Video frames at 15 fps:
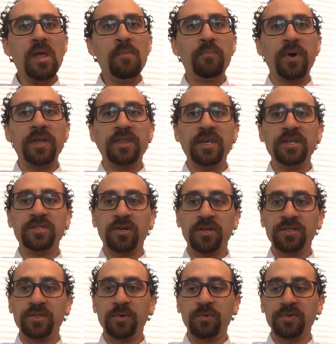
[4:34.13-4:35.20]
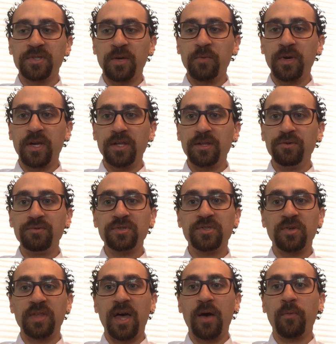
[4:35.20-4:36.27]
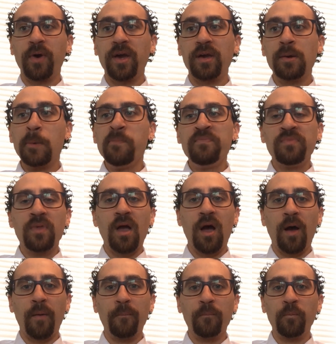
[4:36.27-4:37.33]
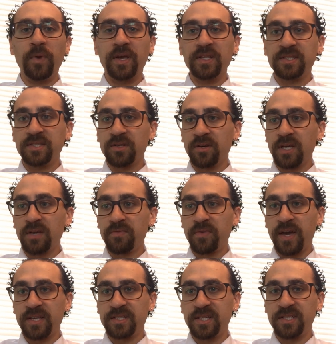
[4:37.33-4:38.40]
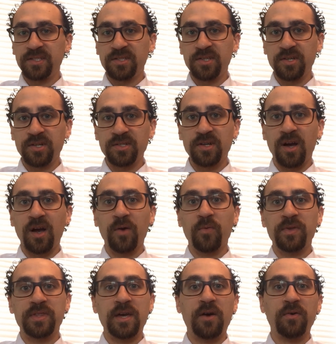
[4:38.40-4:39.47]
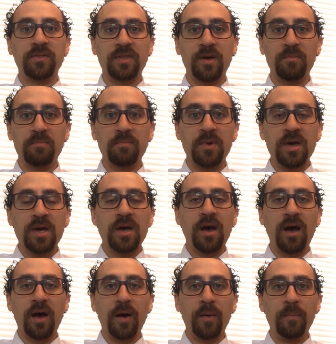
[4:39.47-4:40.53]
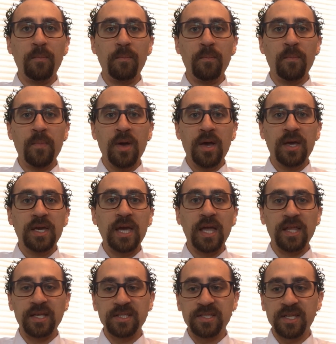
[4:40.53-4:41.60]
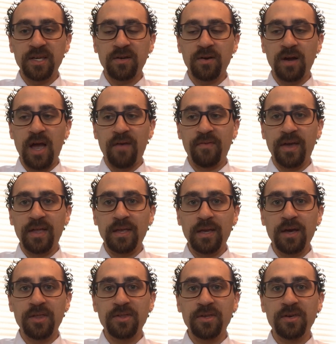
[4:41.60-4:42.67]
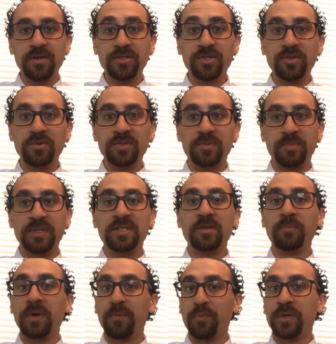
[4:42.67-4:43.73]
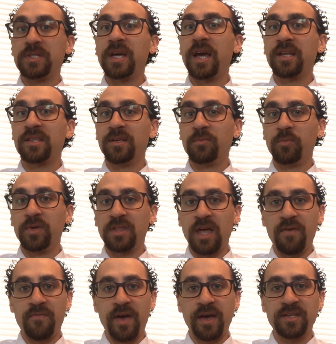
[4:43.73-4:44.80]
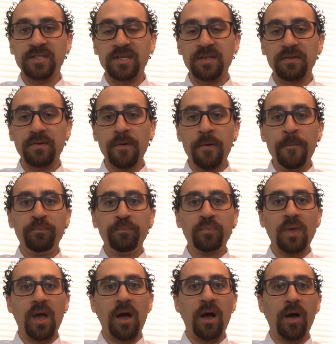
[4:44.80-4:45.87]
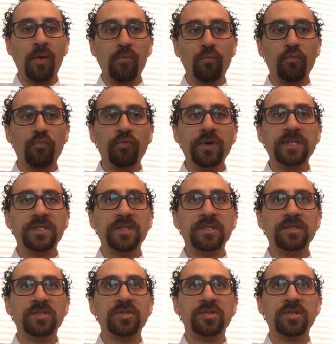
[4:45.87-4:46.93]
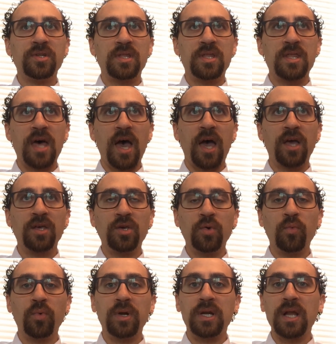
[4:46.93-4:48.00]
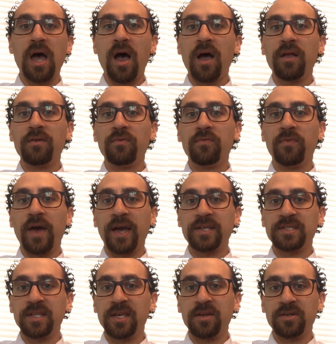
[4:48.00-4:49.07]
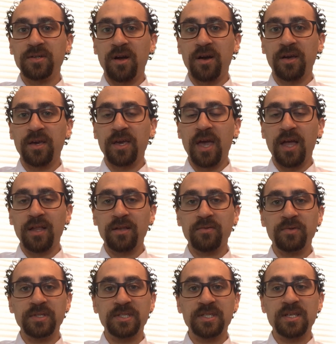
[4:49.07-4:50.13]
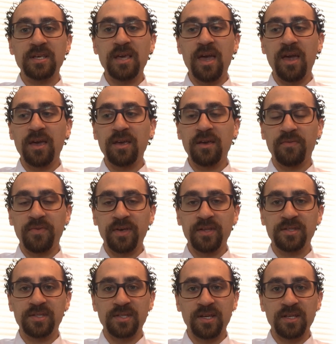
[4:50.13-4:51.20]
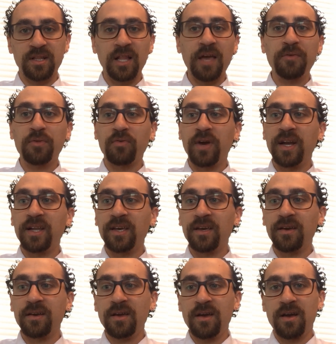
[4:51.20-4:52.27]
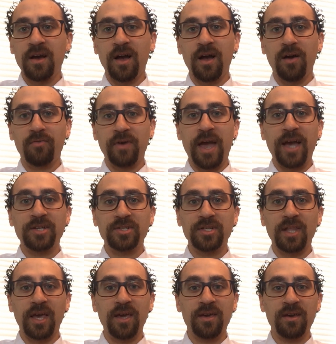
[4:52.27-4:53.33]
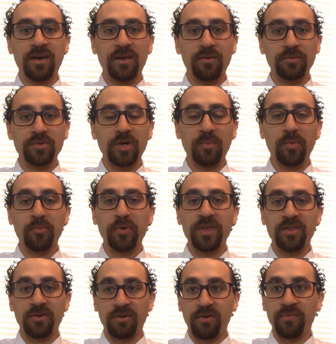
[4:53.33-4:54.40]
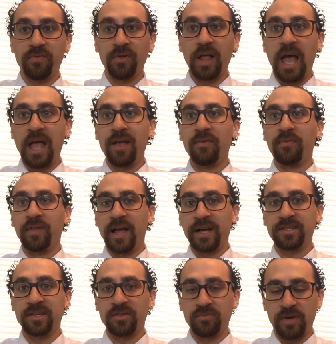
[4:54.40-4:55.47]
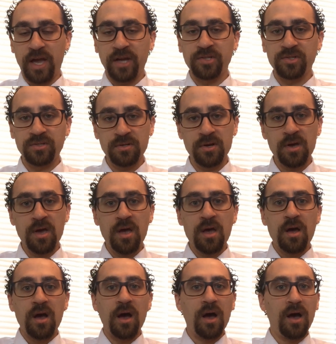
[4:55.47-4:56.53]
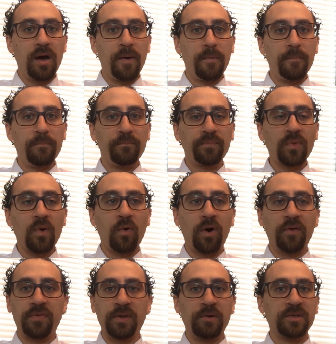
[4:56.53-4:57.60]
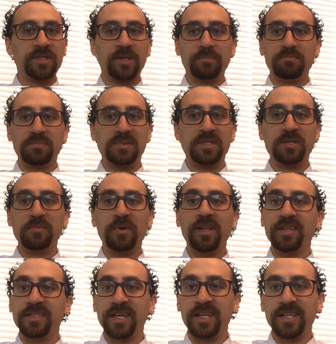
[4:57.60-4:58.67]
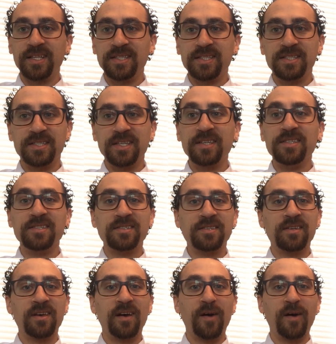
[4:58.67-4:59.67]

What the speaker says: But these are tools that we can use so that way we can still give vaccines to your dog without them getting sick or having any issues, but still being protected with that vaccine. Reasons that you would not vaccinate your dog again was if it's a life-threatening reaction like trouble breathing or a full anaphylactic reaction, or if there was some debilitating disease